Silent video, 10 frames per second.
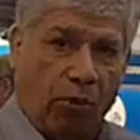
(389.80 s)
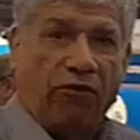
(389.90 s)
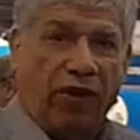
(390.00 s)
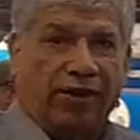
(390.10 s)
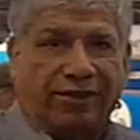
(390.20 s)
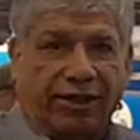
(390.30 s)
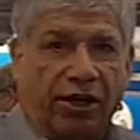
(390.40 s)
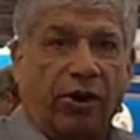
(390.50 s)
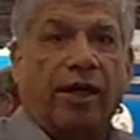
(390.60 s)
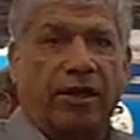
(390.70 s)
perfect
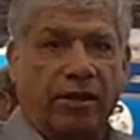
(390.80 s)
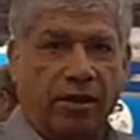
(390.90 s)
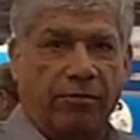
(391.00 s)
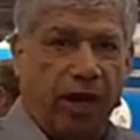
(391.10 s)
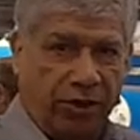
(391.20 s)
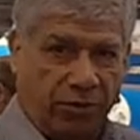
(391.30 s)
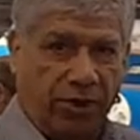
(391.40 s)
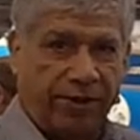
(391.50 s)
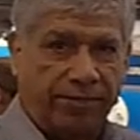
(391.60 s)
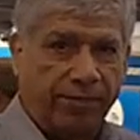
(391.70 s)
single-ended
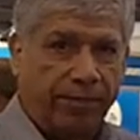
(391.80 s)
measurements.